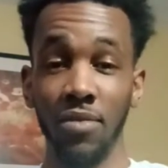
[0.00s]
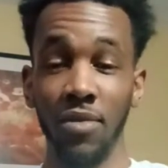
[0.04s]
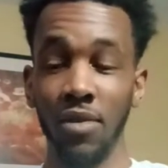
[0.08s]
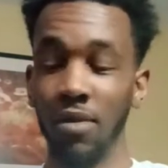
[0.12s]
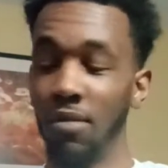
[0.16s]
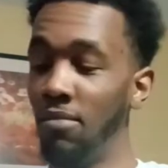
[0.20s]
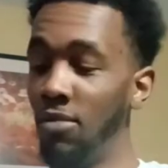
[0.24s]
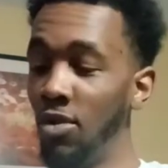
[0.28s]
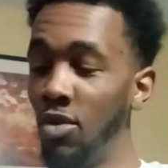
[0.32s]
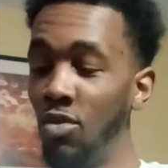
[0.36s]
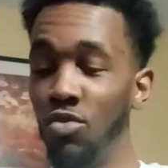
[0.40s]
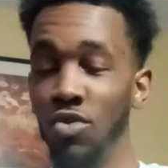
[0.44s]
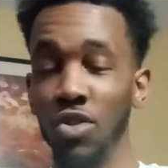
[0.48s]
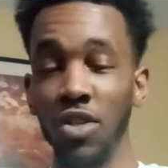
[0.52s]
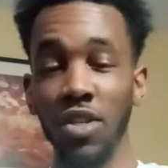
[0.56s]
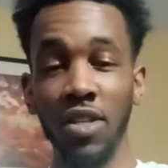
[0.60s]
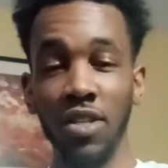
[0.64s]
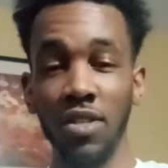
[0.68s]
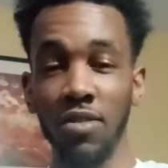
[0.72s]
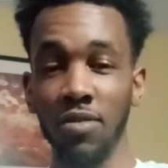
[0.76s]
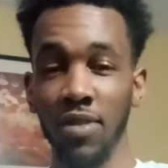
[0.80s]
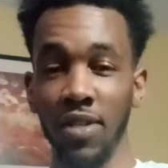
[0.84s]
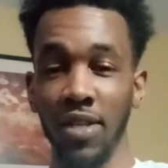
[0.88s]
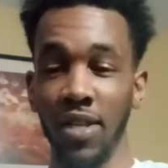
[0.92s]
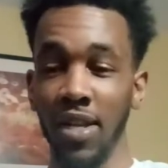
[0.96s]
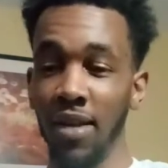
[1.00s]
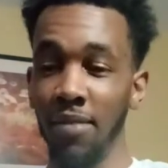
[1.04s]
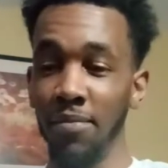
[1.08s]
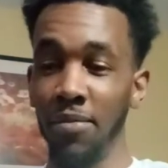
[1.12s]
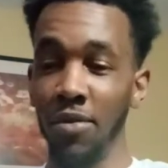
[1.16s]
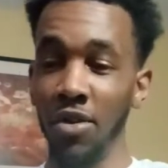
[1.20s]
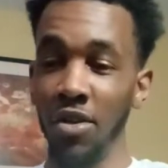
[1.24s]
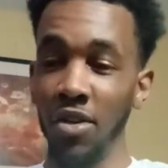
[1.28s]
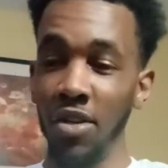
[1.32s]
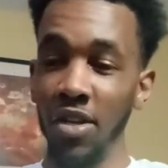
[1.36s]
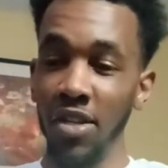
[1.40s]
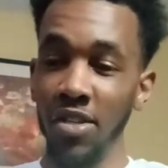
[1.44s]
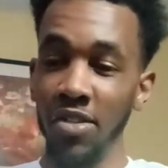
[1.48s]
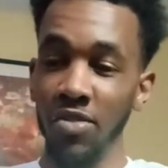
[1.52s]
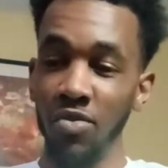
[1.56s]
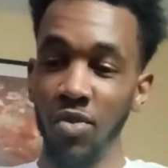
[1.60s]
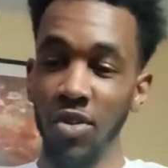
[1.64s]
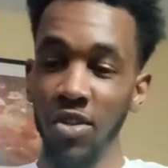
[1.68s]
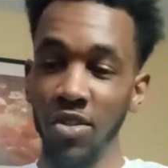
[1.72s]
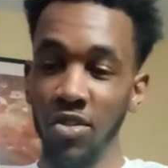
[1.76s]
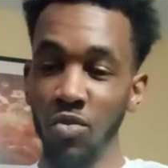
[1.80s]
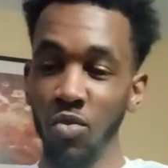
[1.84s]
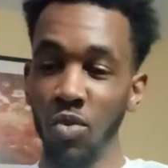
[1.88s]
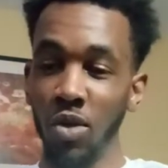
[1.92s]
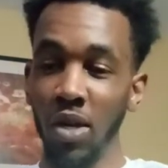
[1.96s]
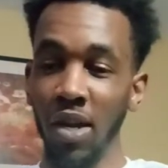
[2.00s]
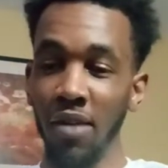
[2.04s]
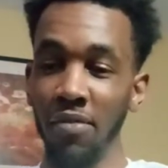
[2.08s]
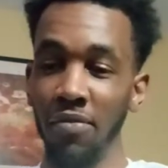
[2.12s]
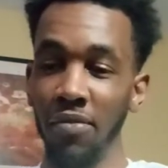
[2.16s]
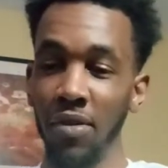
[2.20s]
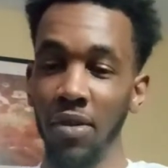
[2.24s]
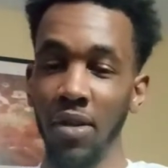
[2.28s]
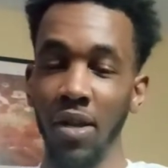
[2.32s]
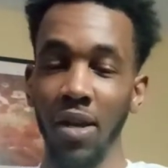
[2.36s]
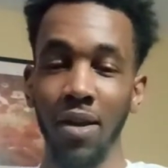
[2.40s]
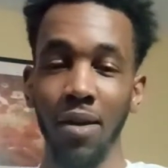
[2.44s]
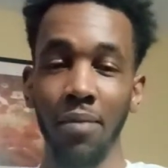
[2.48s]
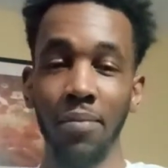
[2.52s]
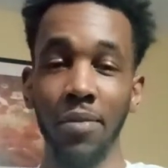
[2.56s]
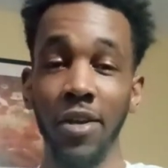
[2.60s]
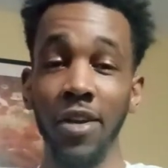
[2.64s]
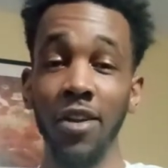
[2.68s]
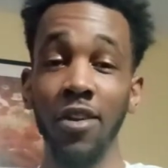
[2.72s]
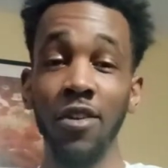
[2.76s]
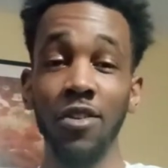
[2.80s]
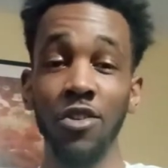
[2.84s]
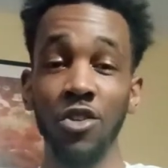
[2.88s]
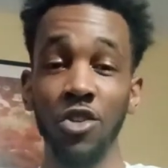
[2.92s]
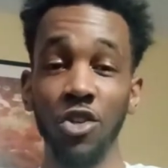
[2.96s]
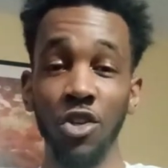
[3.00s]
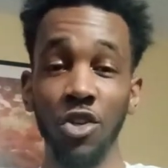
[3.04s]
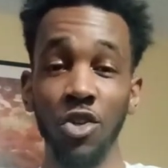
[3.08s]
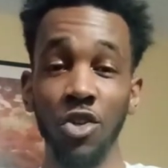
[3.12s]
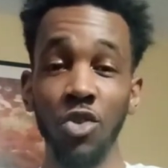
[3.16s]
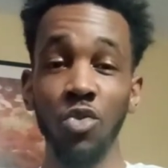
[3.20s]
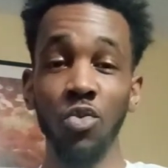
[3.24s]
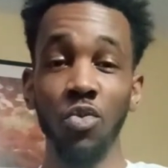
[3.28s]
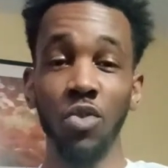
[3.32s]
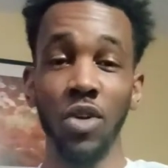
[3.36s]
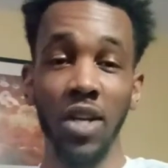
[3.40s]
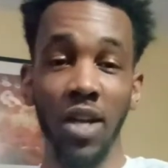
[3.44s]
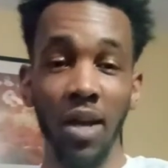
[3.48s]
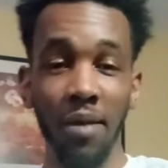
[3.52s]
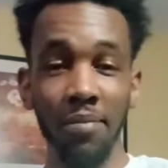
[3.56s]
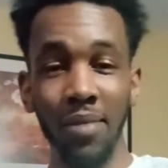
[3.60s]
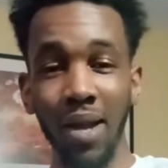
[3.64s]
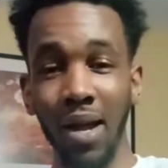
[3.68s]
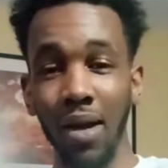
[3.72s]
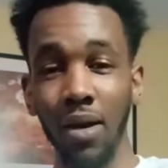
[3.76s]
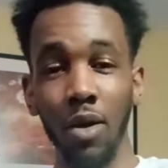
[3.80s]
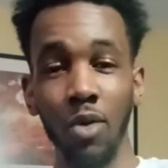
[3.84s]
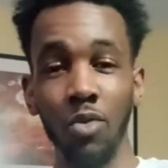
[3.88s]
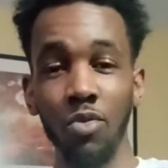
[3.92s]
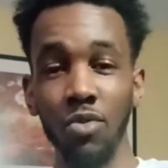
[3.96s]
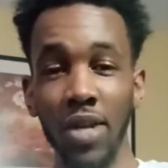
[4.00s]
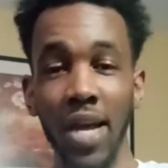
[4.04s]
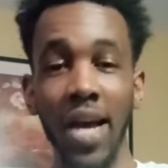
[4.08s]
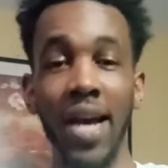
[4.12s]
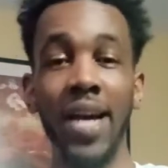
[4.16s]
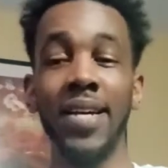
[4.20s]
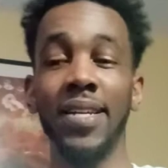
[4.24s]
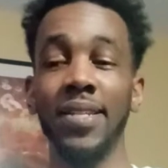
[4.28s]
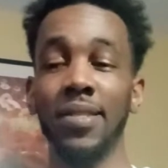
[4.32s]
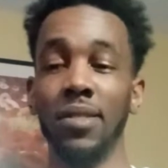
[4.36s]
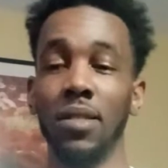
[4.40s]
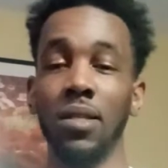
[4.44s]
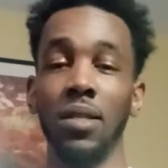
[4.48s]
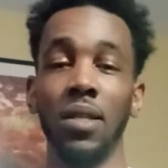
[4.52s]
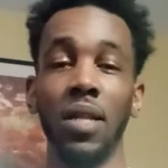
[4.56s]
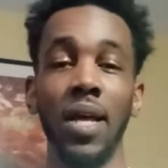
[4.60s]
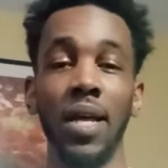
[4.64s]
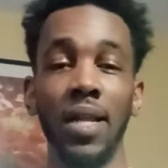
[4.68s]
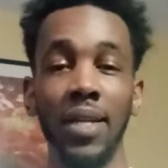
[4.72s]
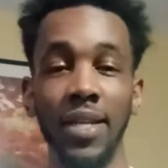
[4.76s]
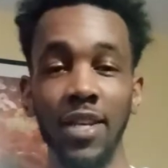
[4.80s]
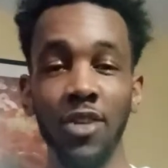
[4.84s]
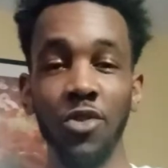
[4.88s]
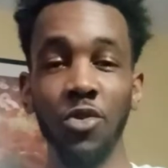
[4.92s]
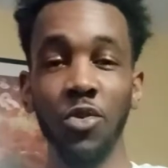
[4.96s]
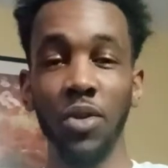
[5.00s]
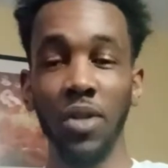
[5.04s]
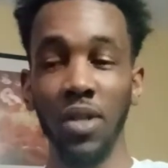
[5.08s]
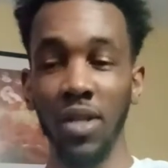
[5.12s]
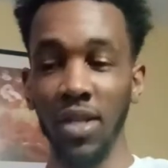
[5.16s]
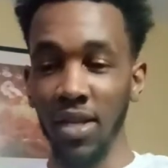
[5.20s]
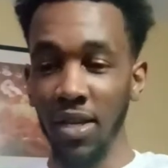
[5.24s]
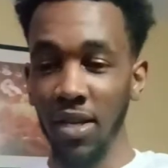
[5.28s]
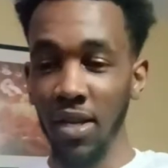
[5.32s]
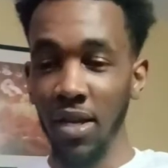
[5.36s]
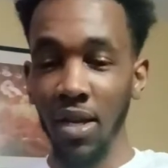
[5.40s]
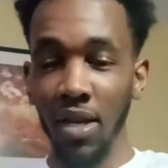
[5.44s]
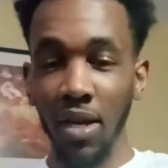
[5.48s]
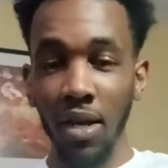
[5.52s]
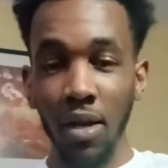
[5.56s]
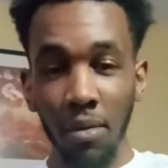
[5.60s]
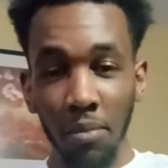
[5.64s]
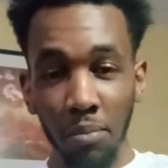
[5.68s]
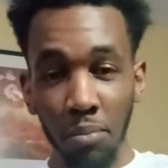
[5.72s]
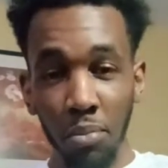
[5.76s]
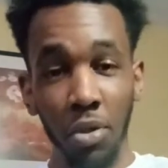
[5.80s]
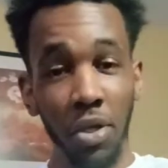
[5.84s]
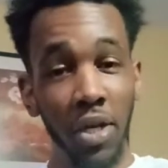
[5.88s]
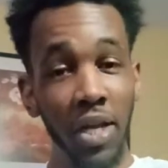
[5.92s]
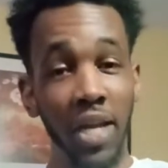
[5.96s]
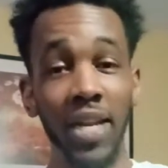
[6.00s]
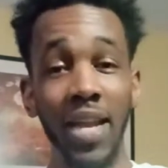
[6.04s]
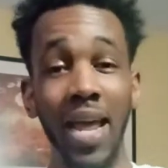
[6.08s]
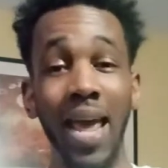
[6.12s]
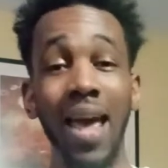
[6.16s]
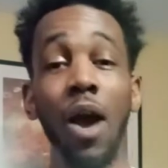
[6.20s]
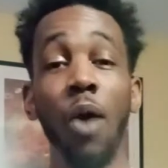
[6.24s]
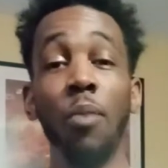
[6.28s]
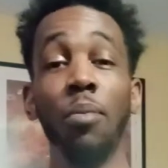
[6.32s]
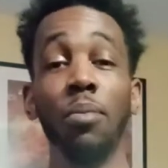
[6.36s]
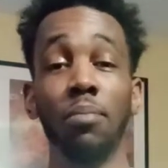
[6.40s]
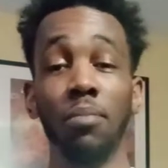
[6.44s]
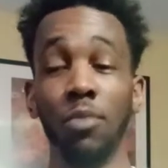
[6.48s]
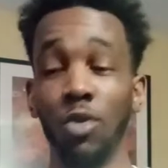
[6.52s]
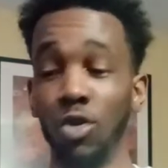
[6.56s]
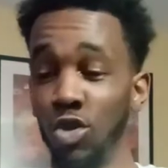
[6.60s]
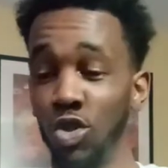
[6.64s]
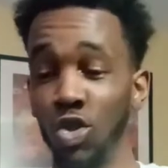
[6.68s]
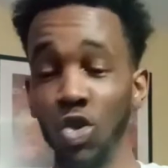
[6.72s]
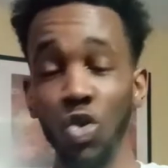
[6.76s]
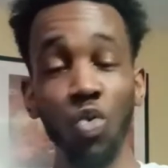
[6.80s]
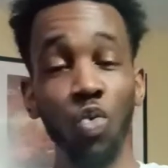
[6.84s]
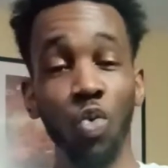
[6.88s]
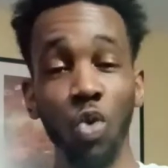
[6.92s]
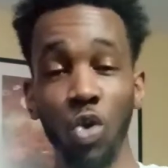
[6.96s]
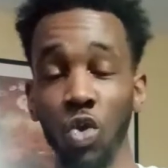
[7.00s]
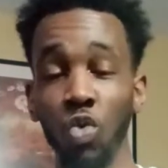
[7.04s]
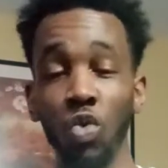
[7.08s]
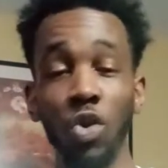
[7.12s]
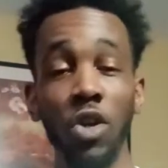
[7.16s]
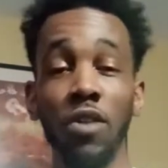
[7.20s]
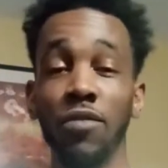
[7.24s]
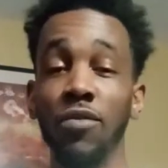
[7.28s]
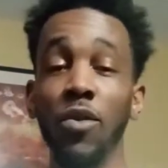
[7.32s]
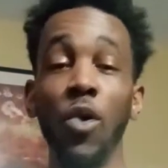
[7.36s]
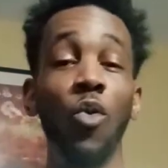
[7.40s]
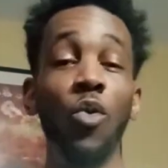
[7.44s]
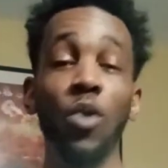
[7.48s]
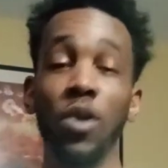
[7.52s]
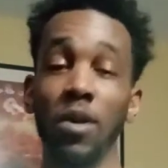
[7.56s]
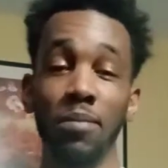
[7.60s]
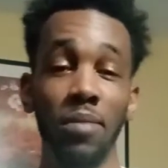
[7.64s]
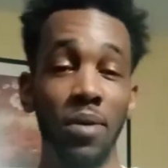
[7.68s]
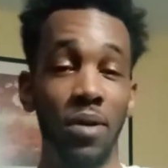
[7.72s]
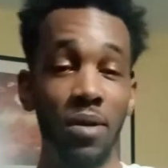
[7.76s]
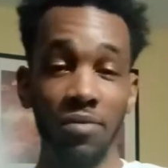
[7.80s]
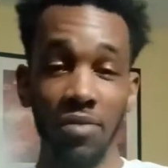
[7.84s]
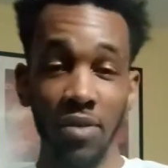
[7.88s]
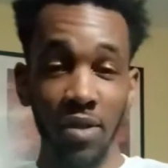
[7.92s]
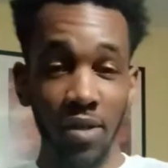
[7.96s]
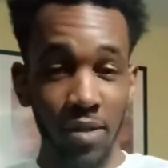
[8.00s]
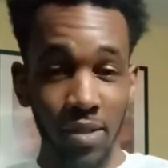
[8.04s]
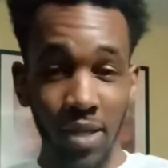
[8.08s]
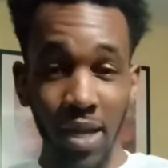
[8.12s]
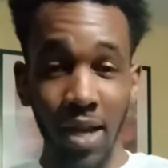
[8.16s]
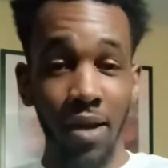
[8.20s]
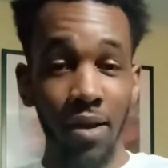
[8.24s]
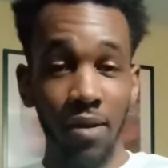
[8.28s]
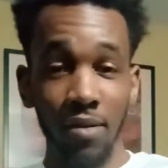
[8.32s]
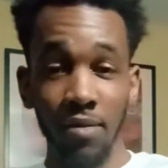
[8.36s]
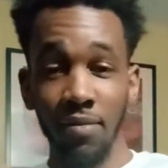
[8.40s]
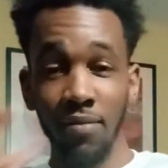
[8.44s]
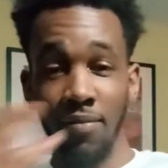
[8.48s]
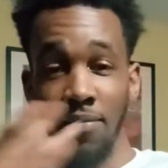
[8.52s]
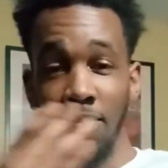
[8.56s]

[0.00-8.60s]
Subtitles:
Music is damn near is what I feel like I'm here to do, and I'm not gonna die until I literally put an album or 2 or 3 or 4 of them motherfuckers out.